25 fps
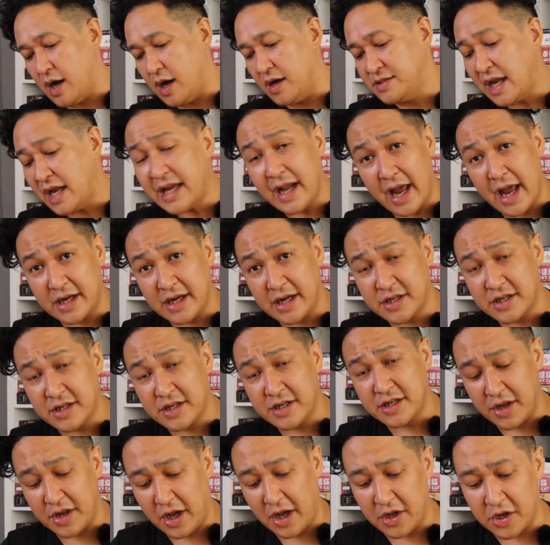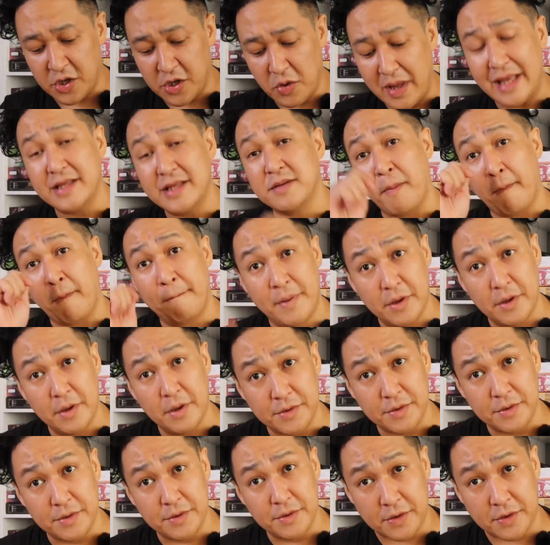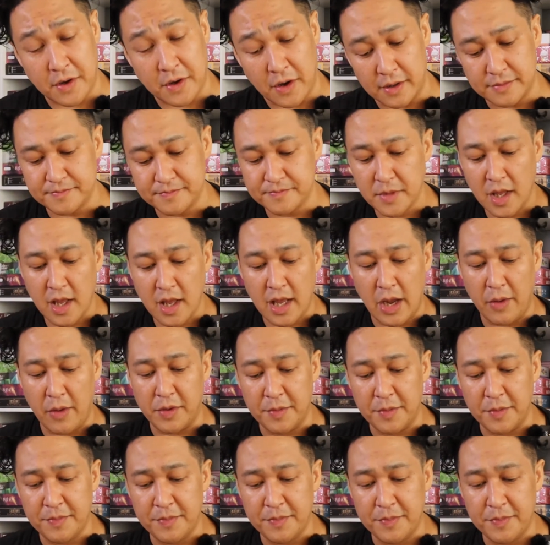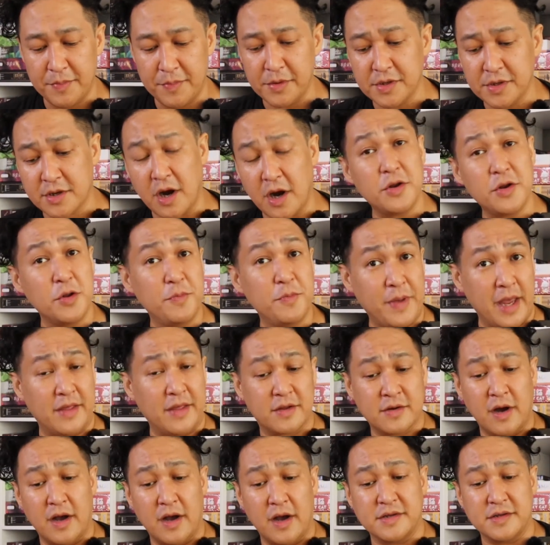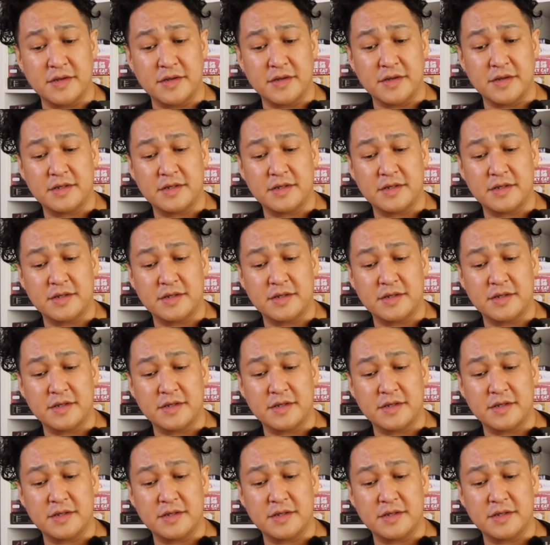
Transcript: Second action that you can do is build a card. And when you build a card, you pay the cost.